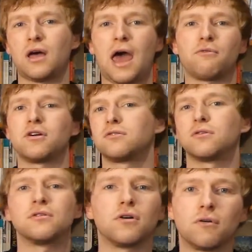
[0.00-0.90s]
error
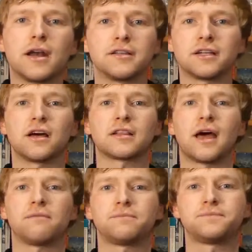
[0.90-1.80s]
or anything like
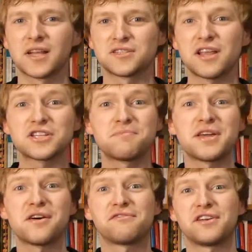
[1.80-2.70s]
that. So that should be
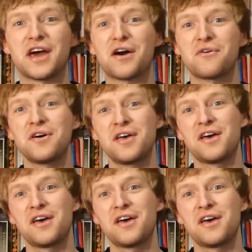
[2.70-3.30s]
enough for now.